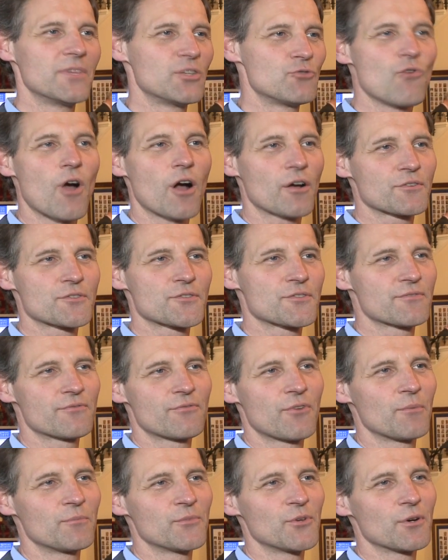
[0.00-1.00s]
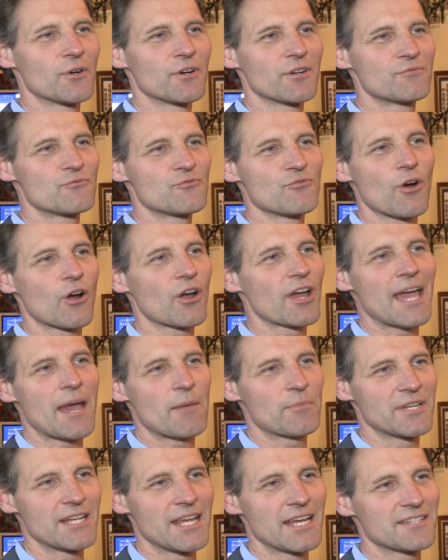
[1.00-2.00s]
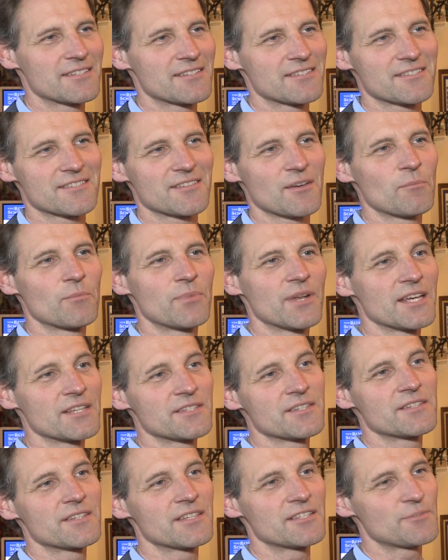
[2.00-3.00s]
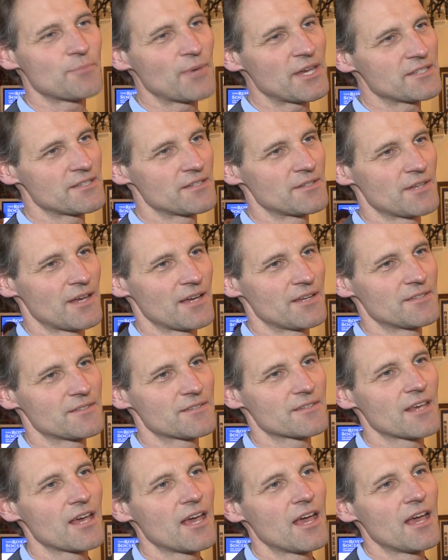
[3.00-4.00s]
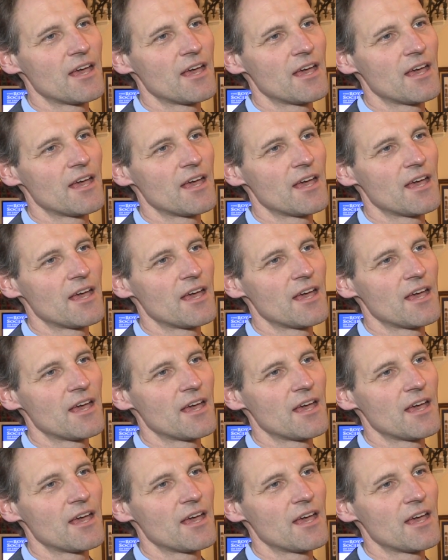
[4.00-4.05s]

drugs from your drug cabinets, some places it's pesticides.